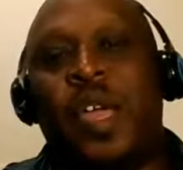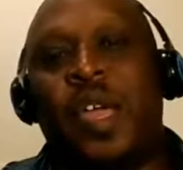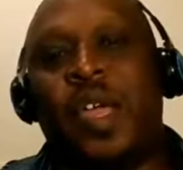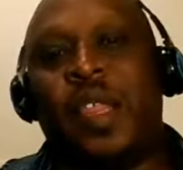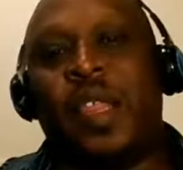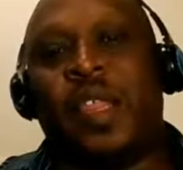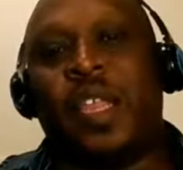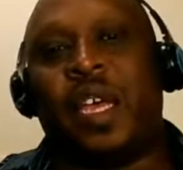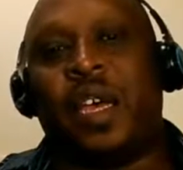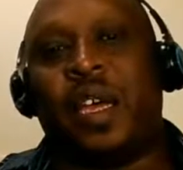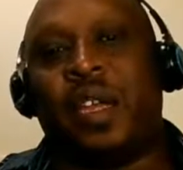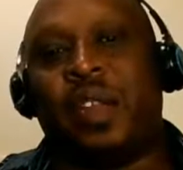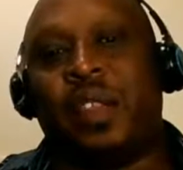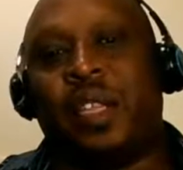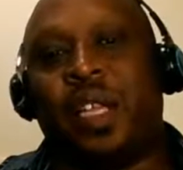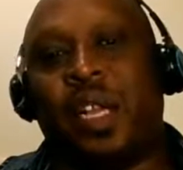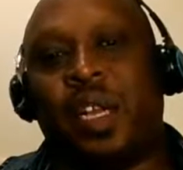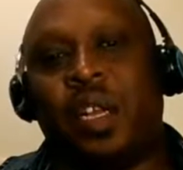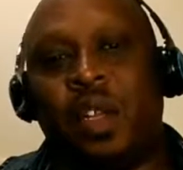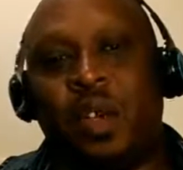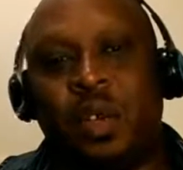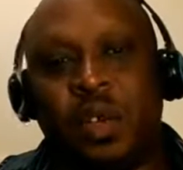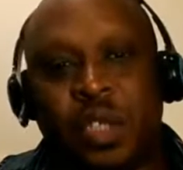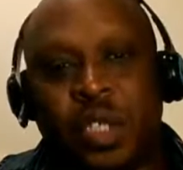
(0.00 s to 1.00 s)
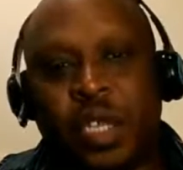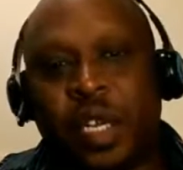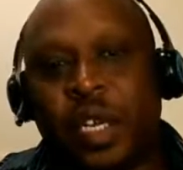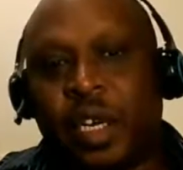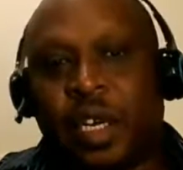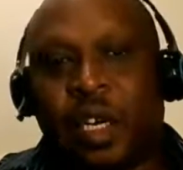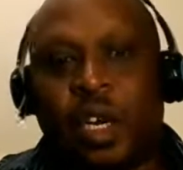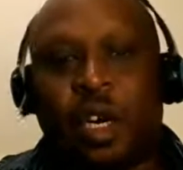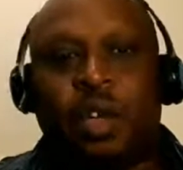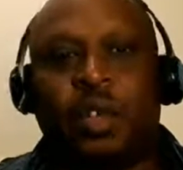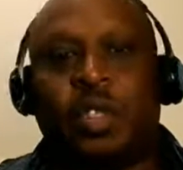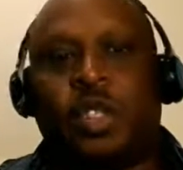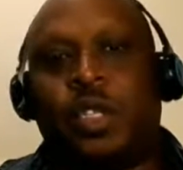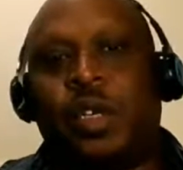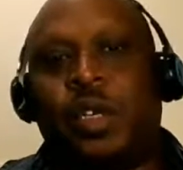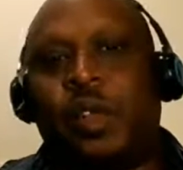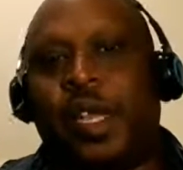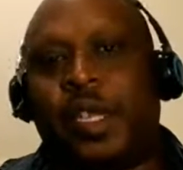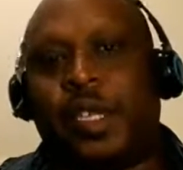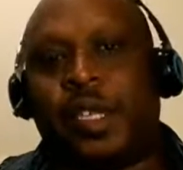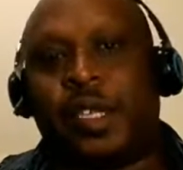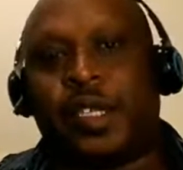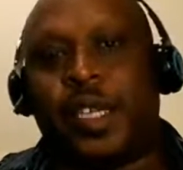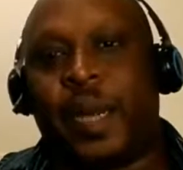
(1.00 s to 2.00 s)
the losing culture
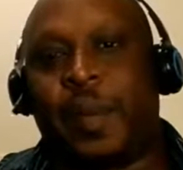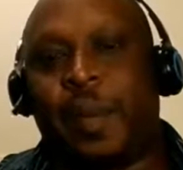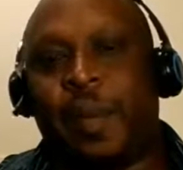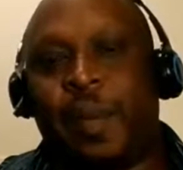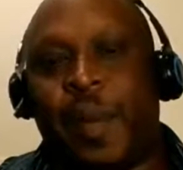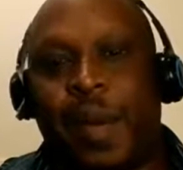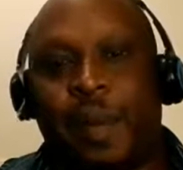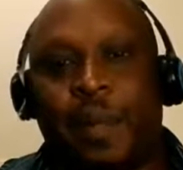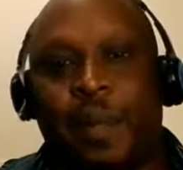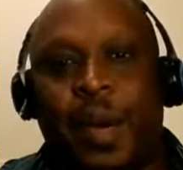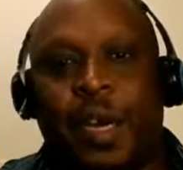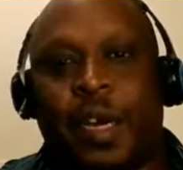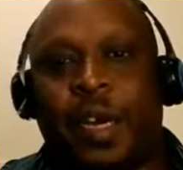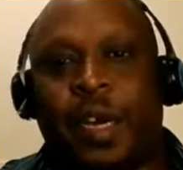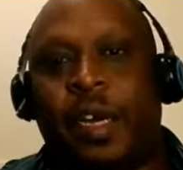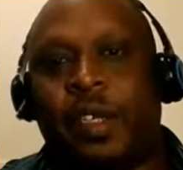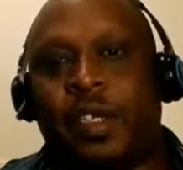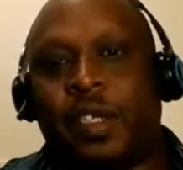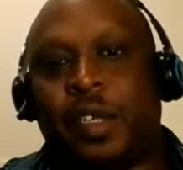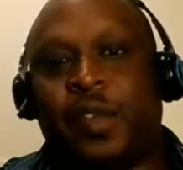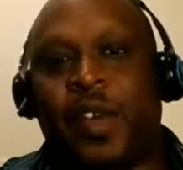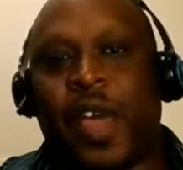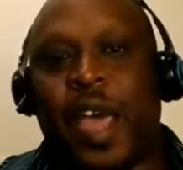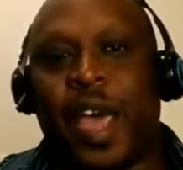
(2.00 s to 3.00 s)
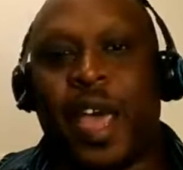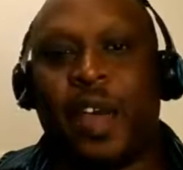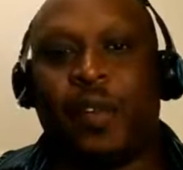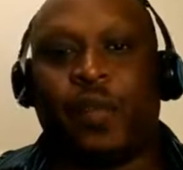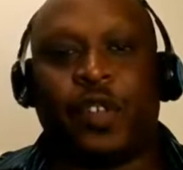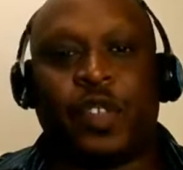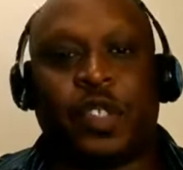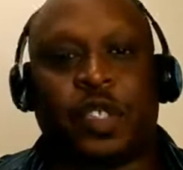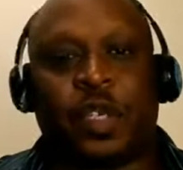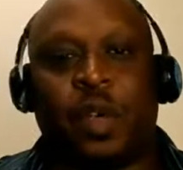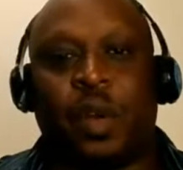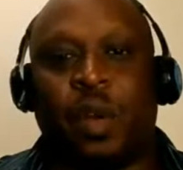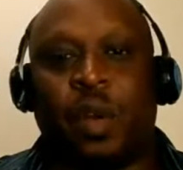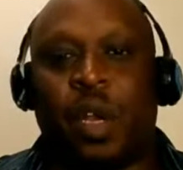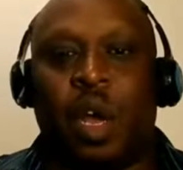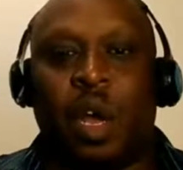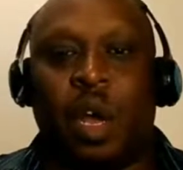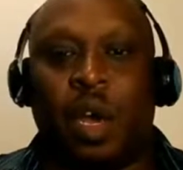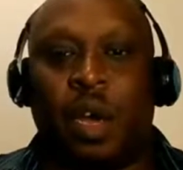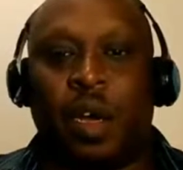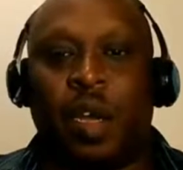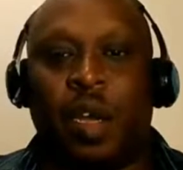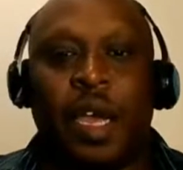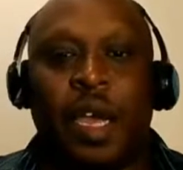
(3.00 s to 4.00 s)
that the Tampa Bay Buccaneers have had for so
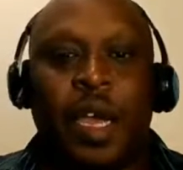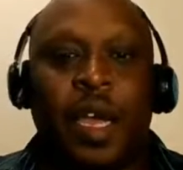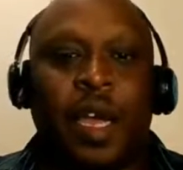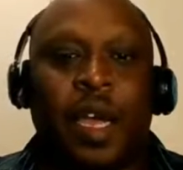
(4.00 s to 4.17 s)
long,